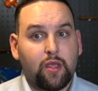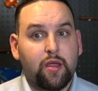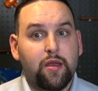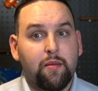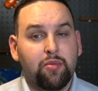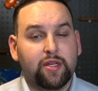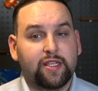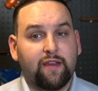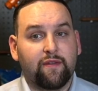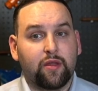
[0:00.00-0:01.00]
Number
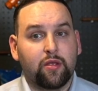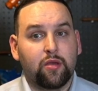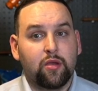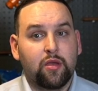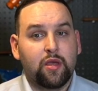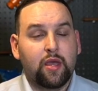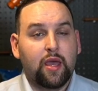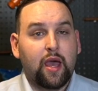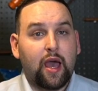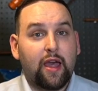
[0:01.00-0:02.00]
7,
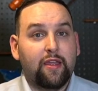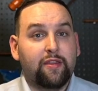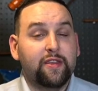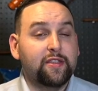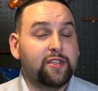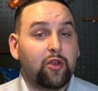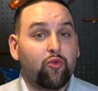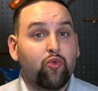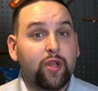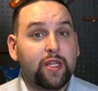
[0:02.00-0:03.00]
this is a
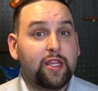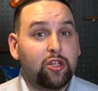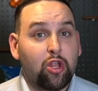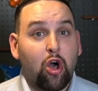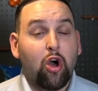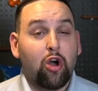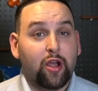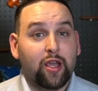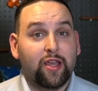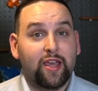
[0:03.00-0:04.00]
really
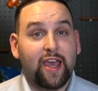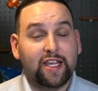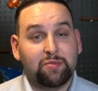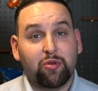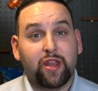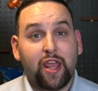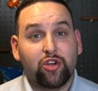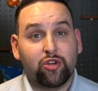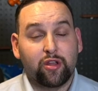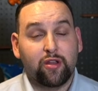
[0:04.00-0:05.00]
long
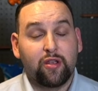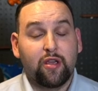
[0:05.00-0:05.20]
explanation